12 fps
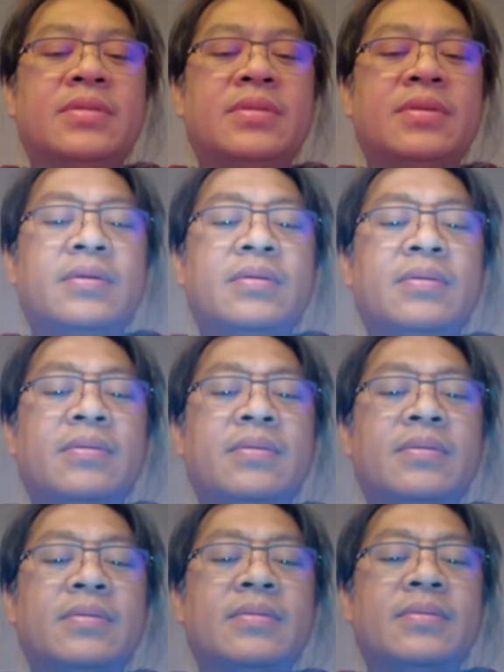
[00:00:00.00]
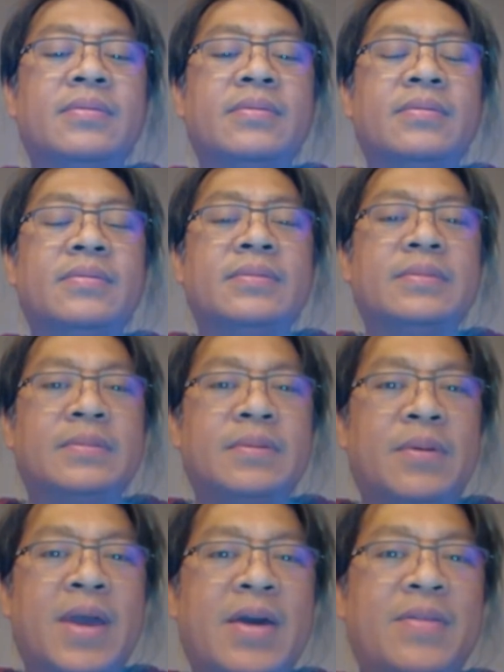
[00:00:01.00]
2.
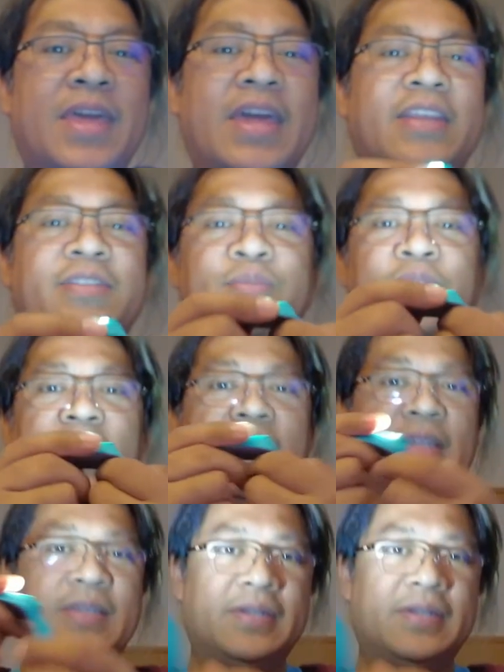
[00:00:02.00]
Wow, that is bright.